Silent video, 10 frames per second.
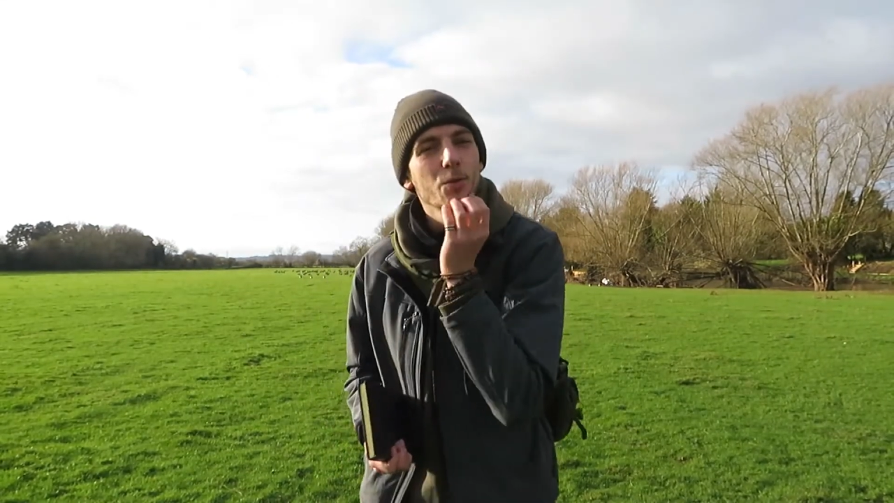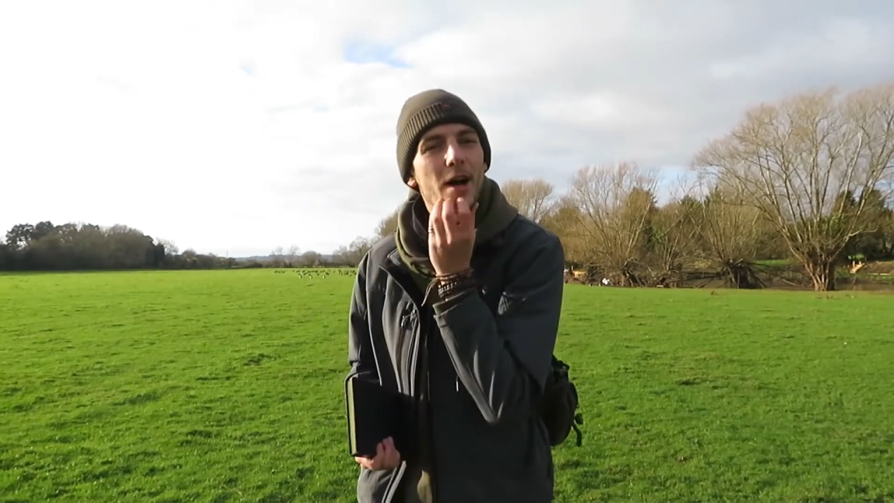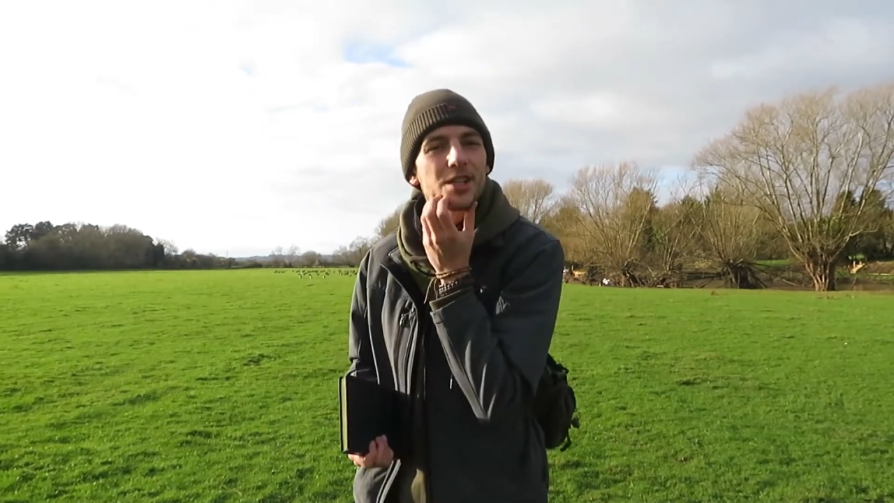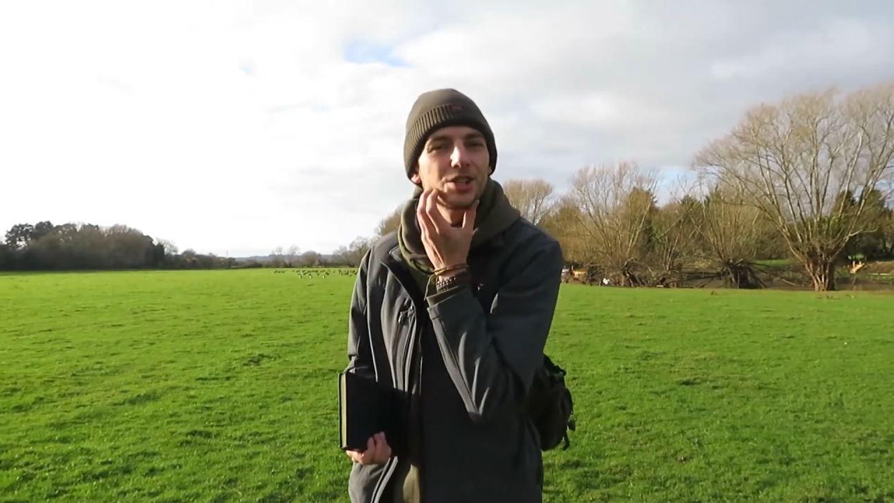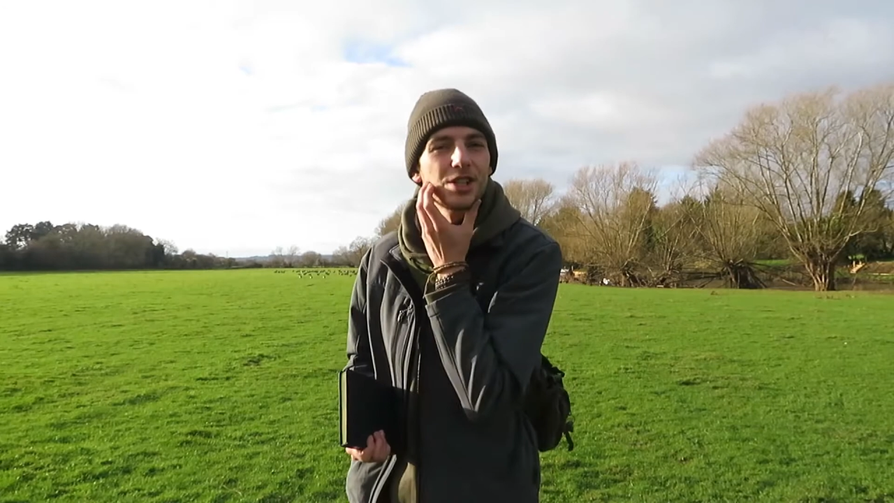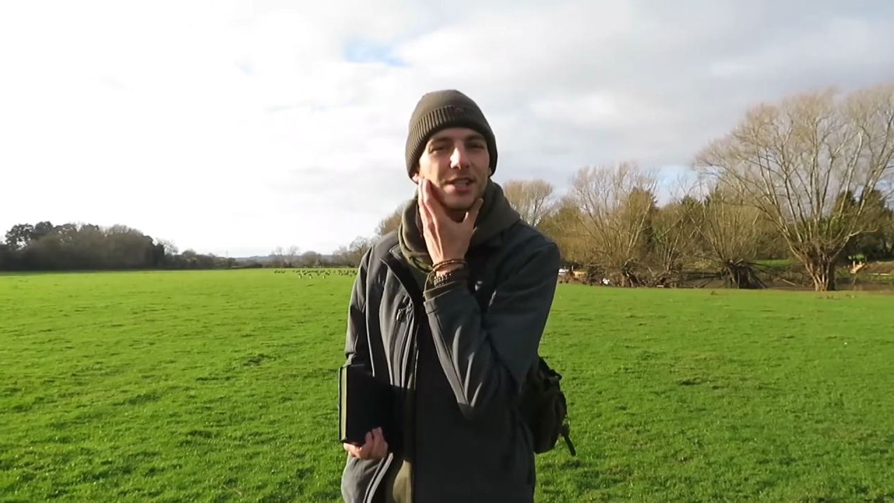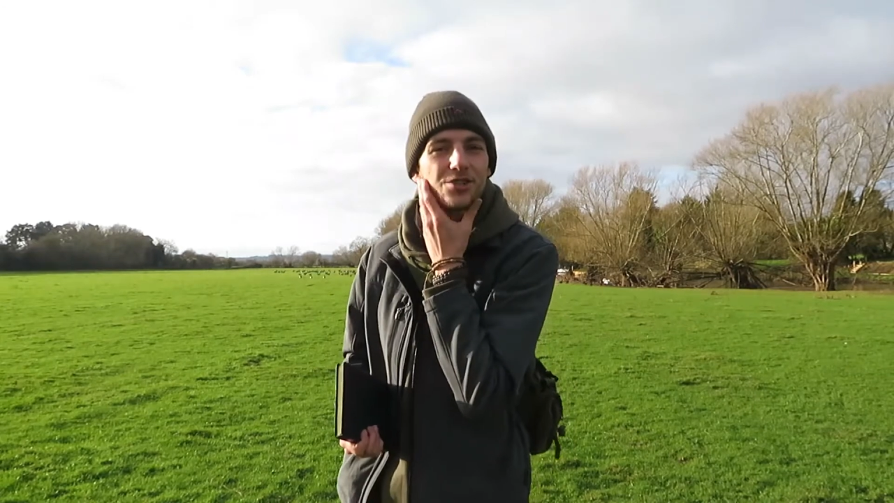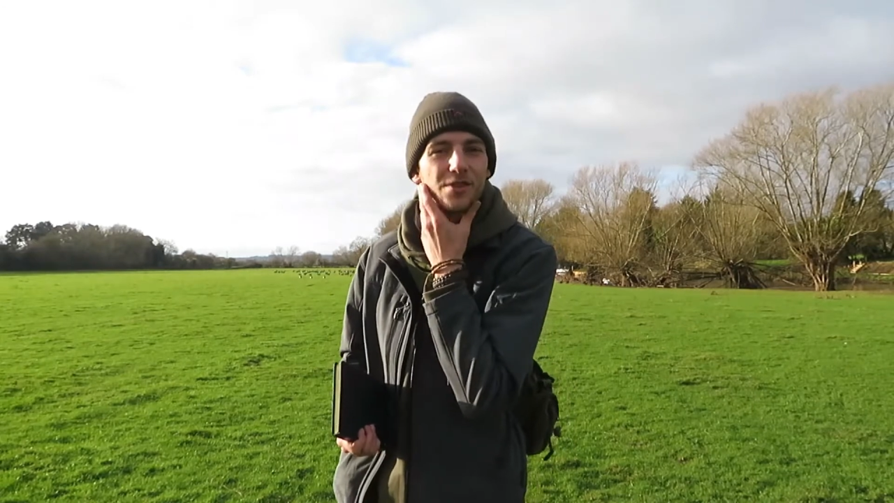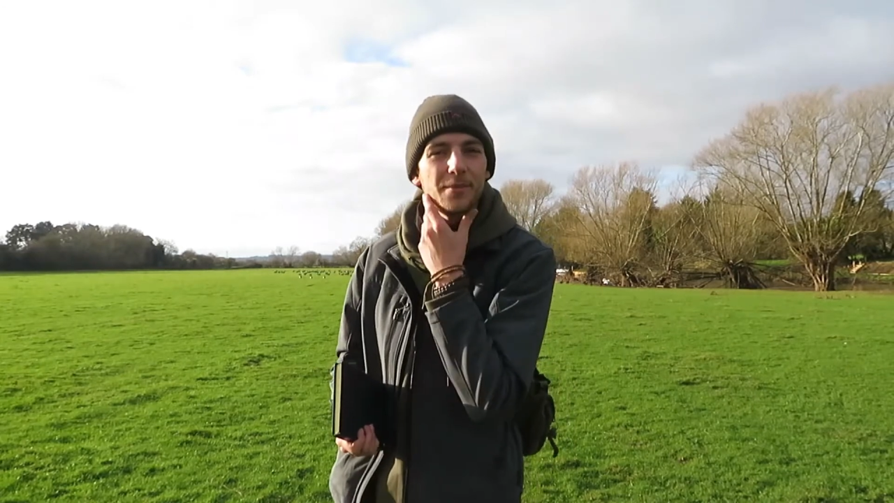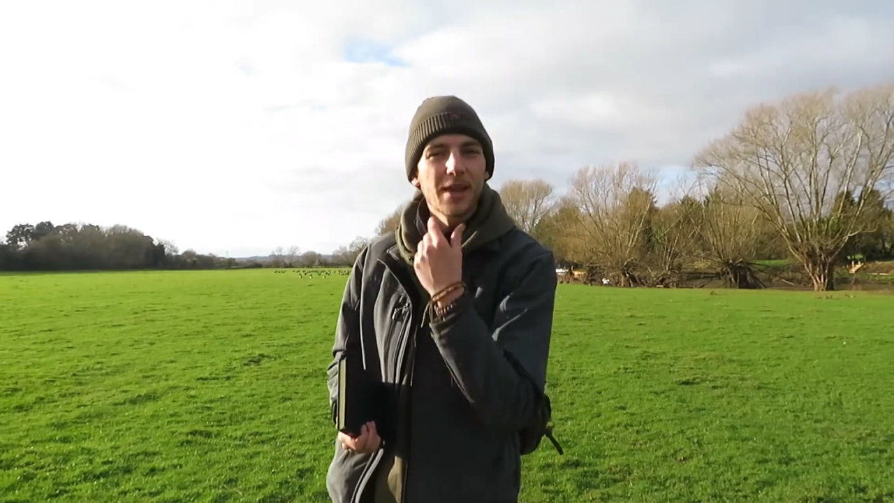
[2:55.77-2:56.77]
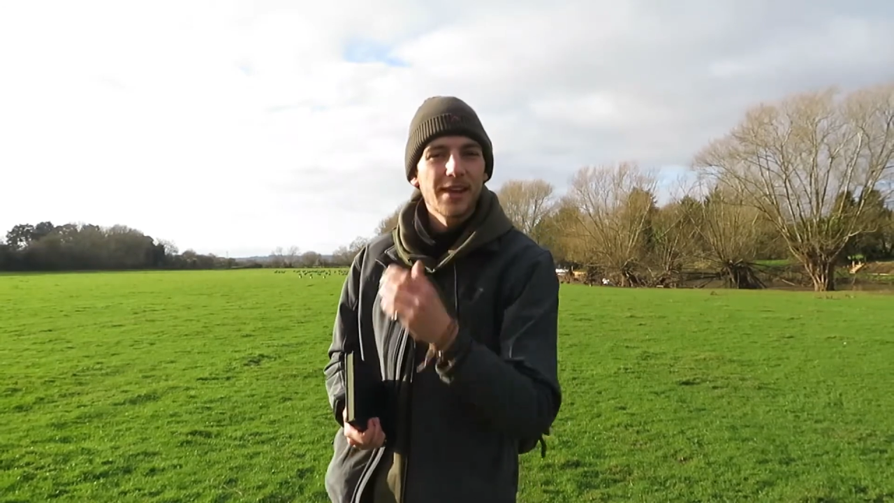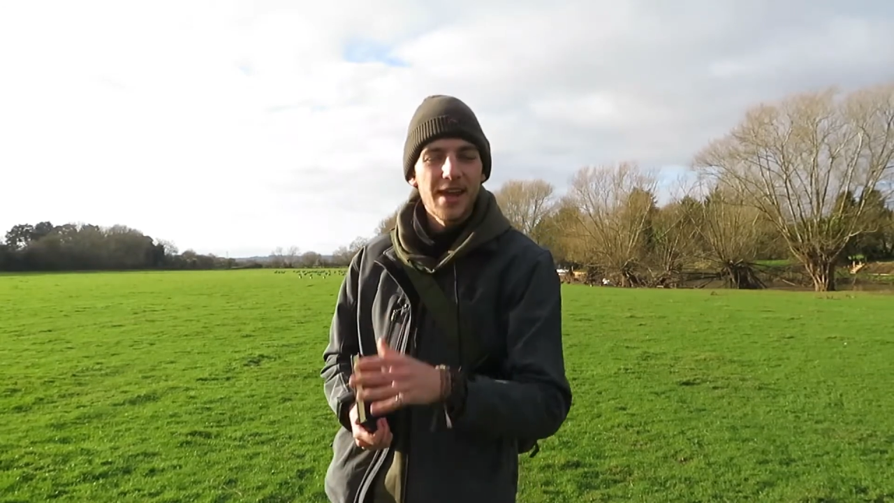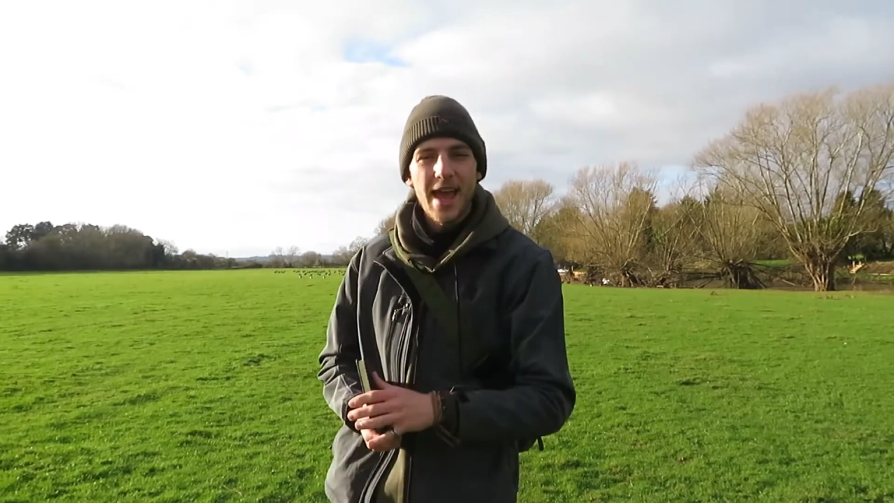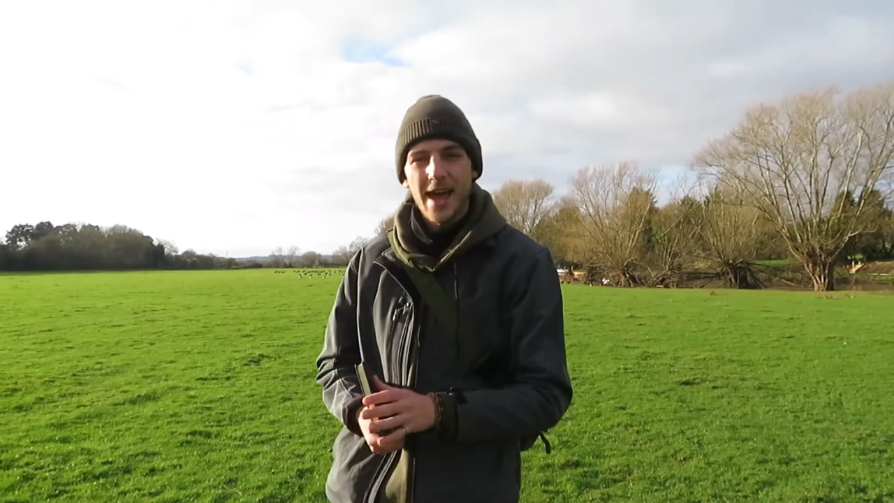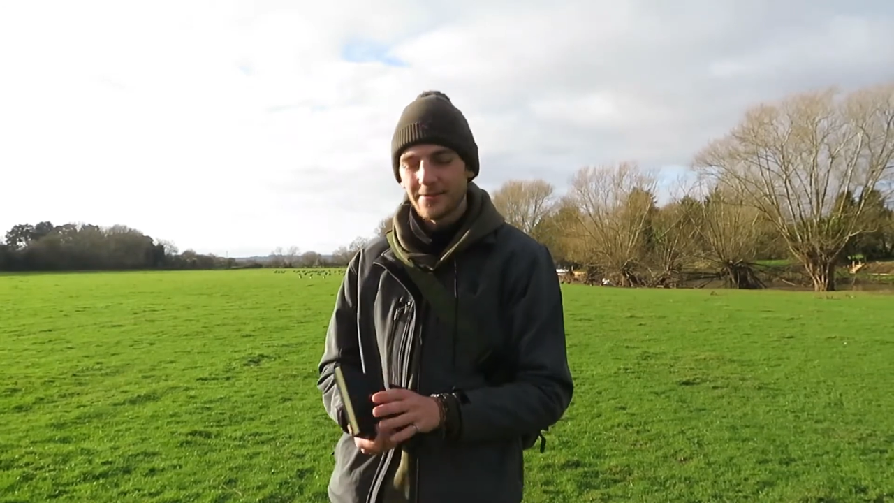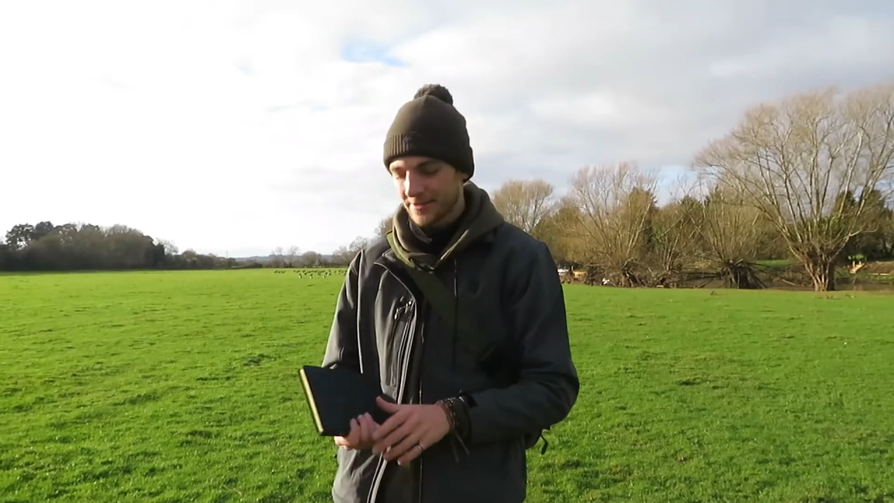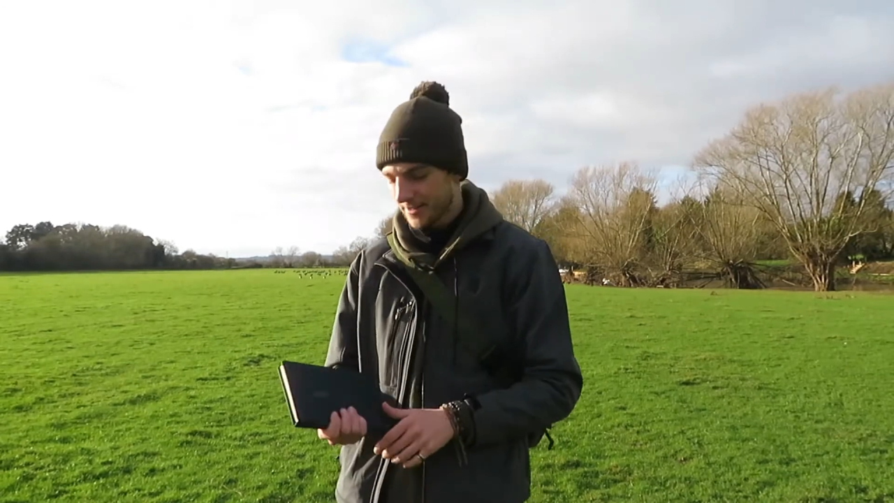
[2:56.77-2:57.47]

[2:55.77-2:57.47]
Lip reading: white chin strap that they have.